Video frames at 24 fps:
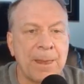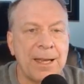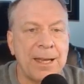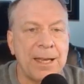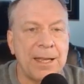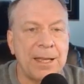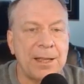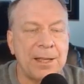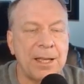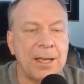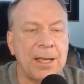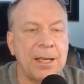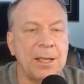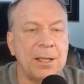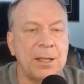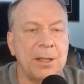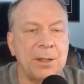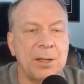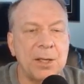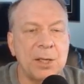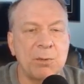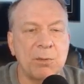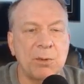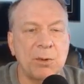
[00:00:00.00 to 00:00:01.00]
And then
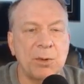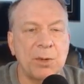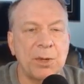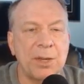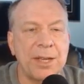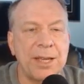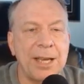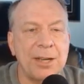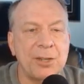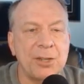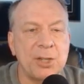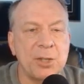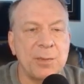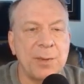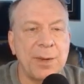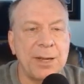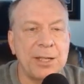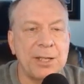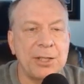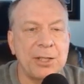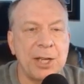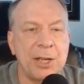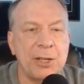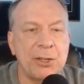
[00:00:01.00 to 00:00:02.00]
this really catches my
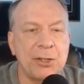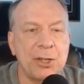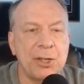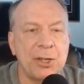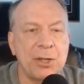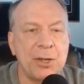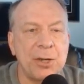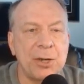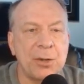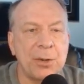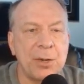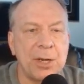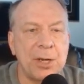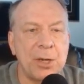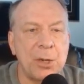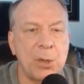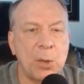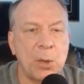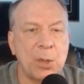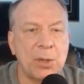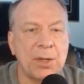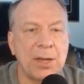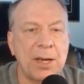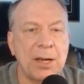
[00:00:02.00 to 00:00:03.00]
attention here in
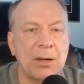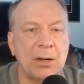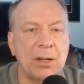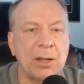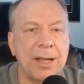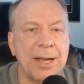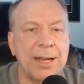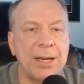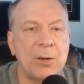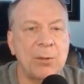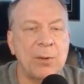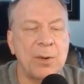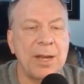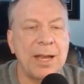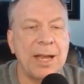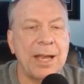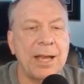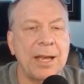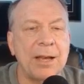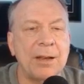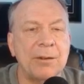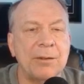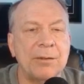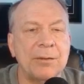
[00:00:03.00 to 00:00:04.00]
North Carolina. We
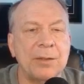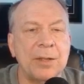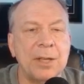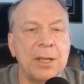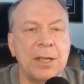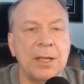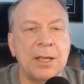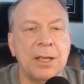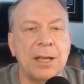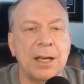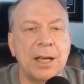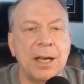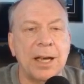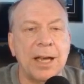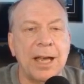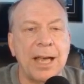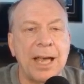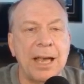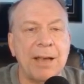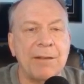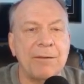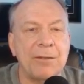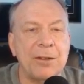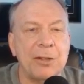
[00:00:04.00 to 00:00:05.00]
have
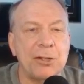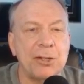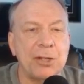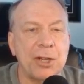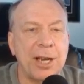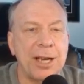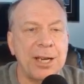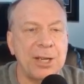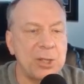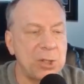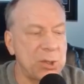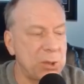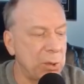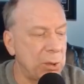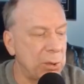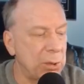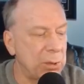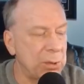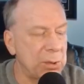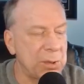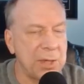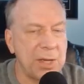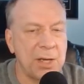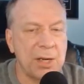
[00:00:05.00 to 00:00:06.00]
half-inch ice
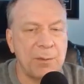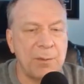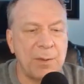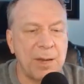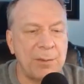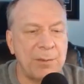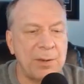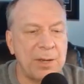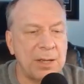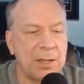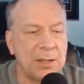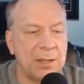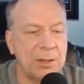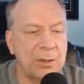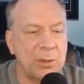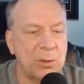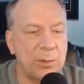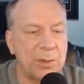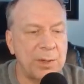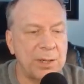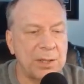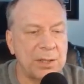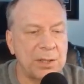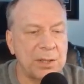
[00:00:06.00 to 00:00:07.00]
totals there, maybe a little
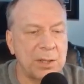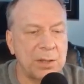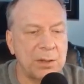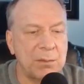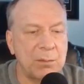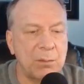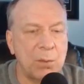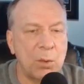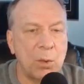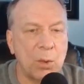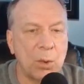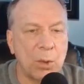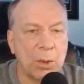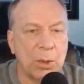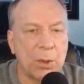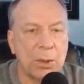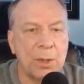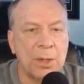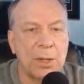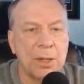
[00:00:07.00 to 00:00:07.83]
bit more.